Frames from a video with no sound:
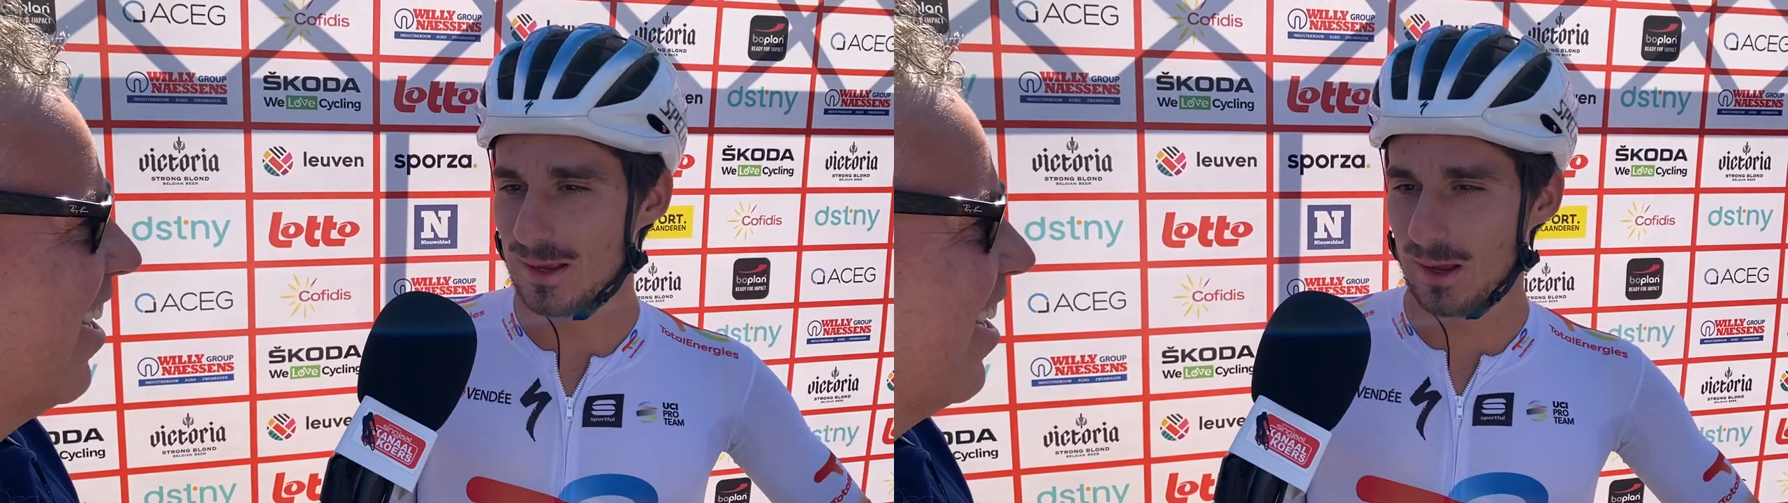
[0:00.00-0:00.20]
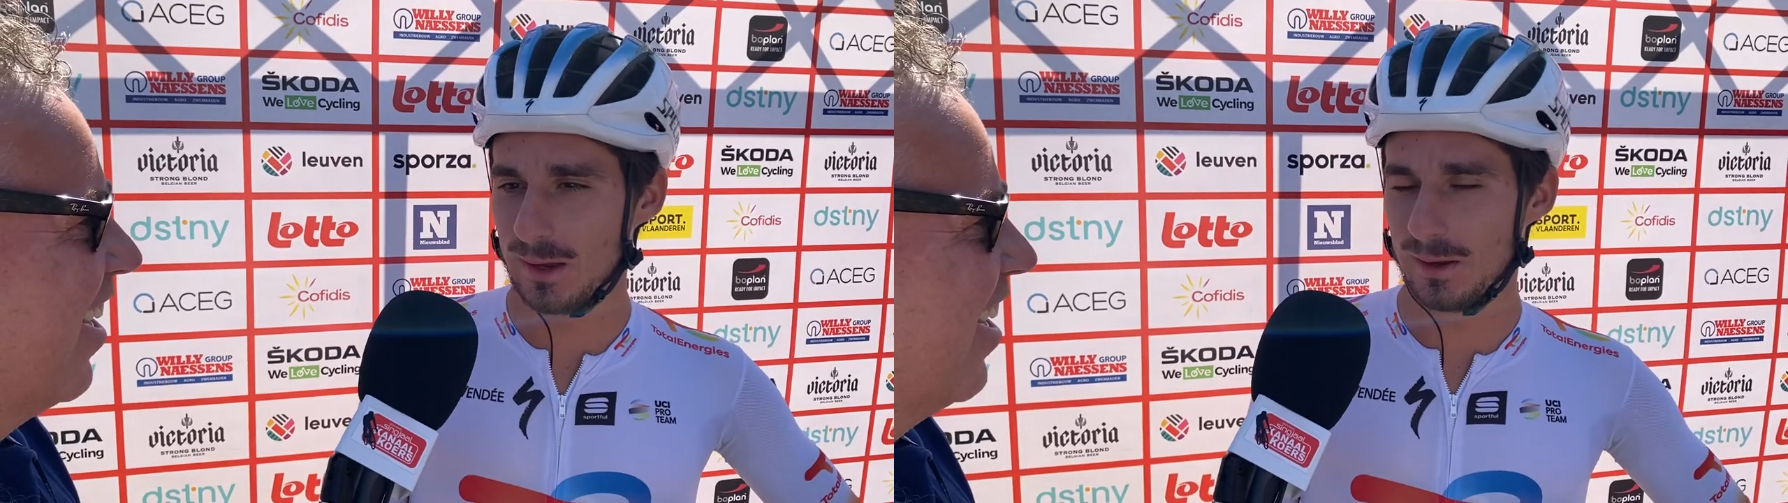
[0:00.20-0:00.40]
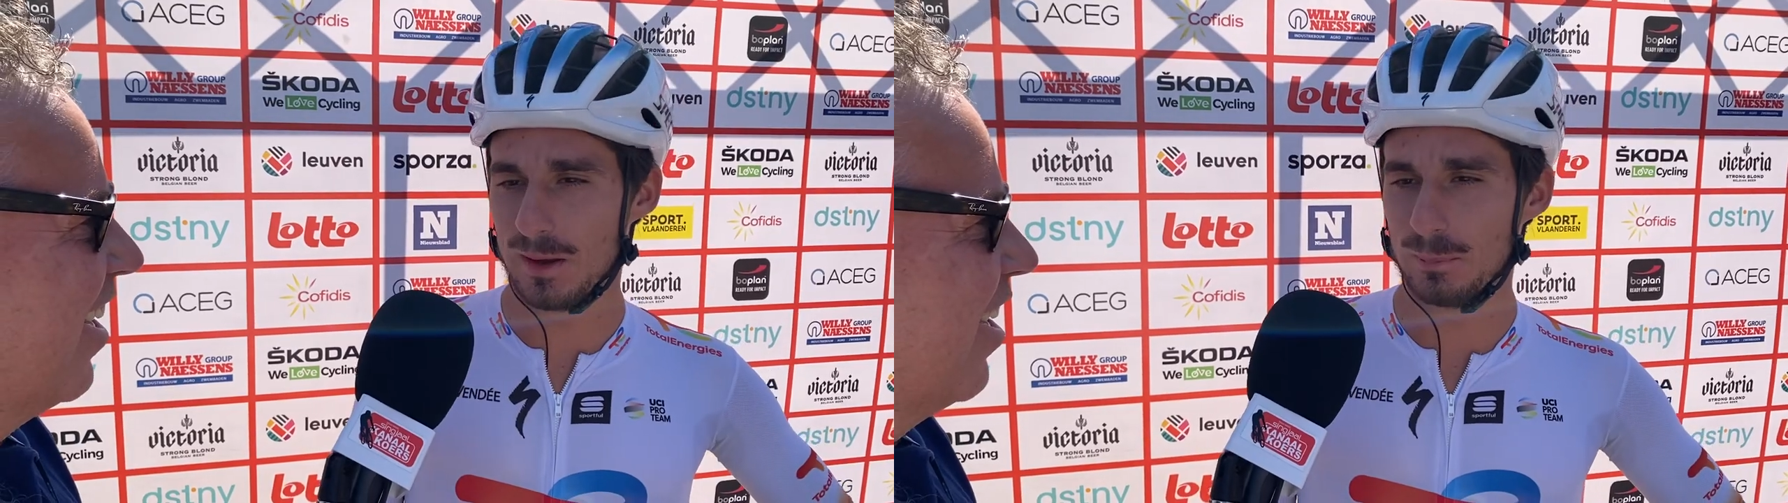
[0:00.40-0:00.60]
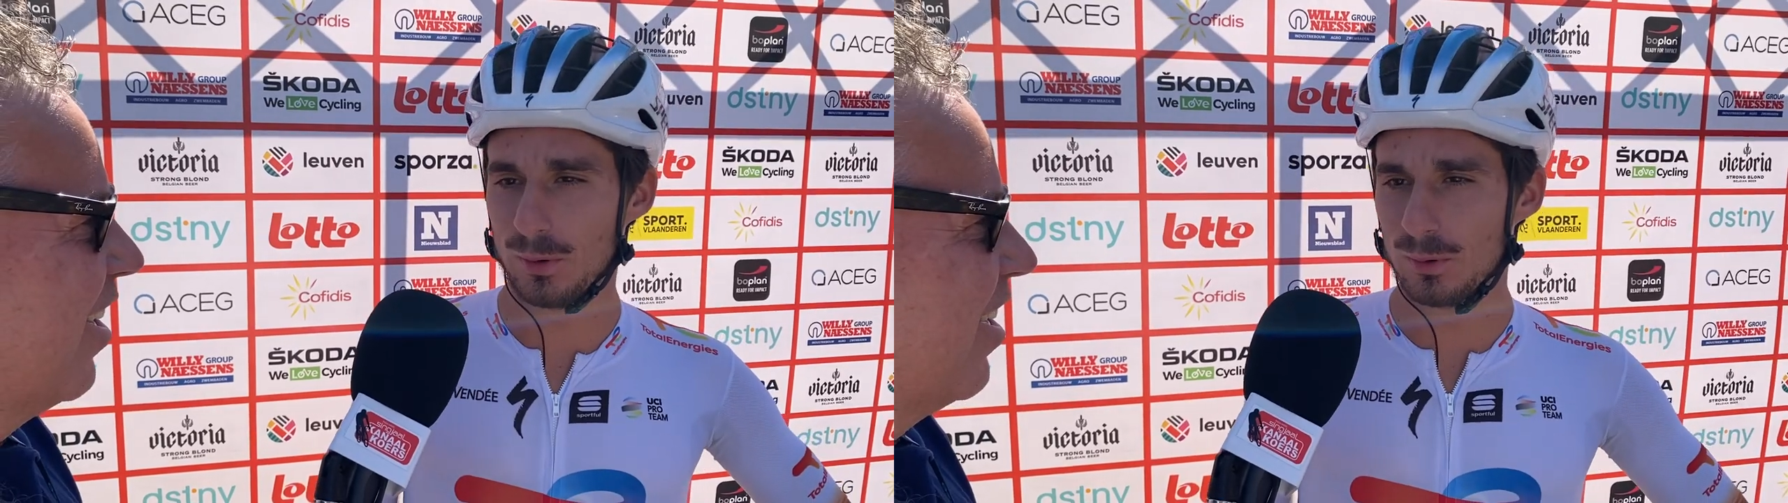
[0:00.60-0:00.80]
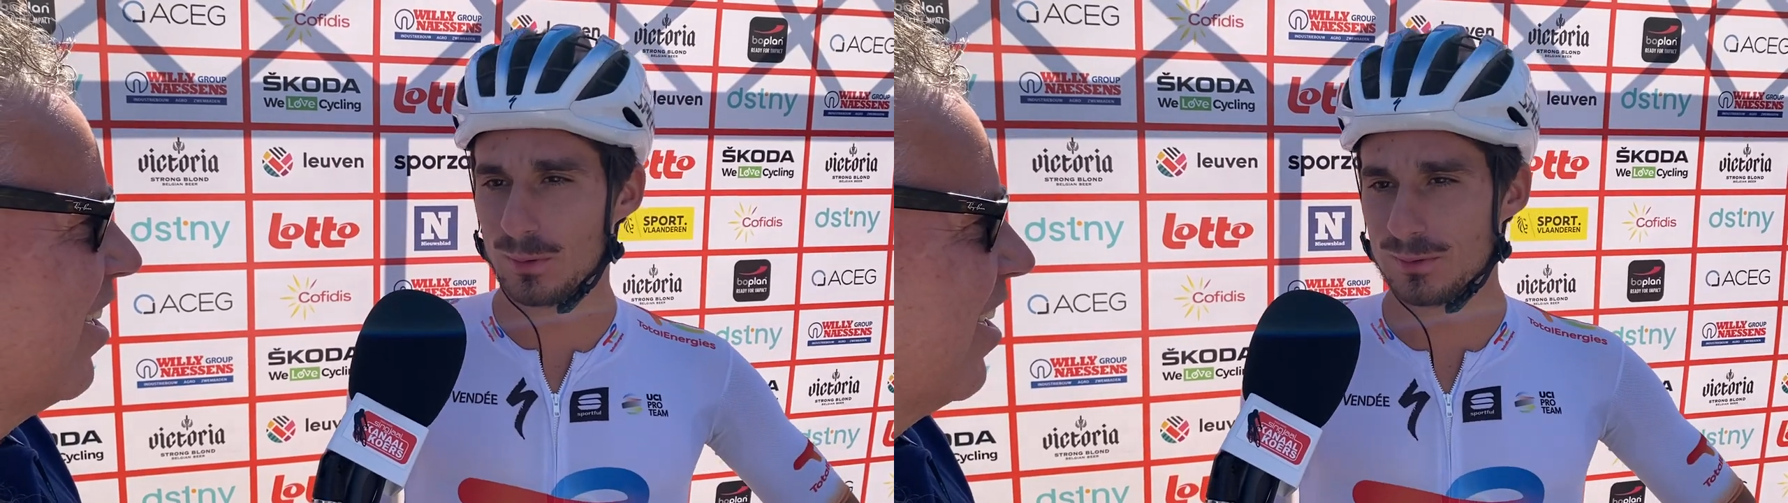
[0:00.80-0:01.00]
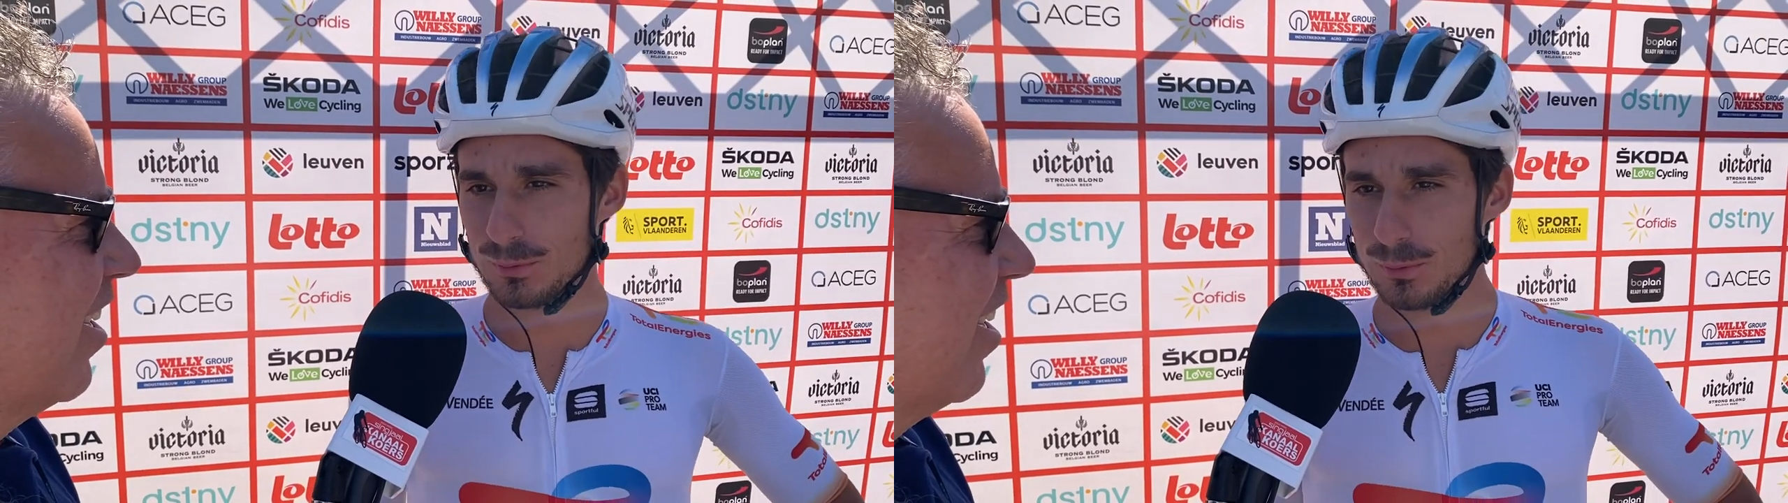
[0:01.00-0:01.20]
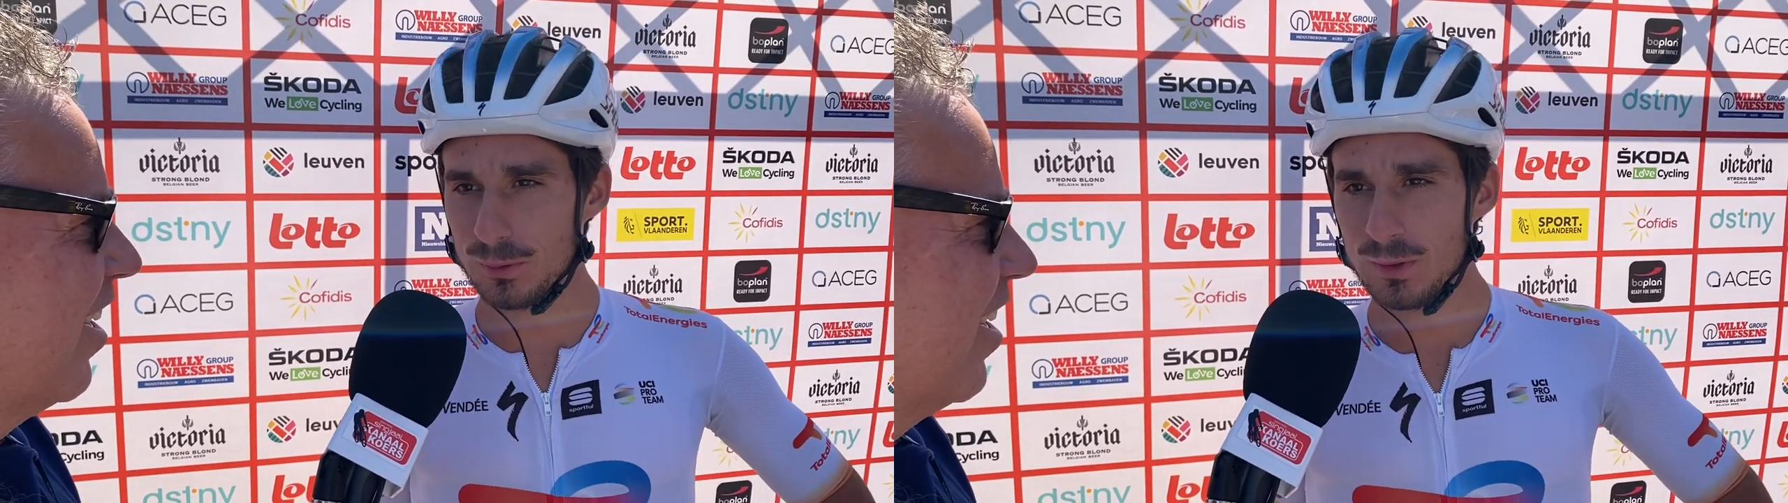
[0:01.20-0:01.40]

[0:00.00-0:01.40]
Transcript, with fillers: I'm happy always to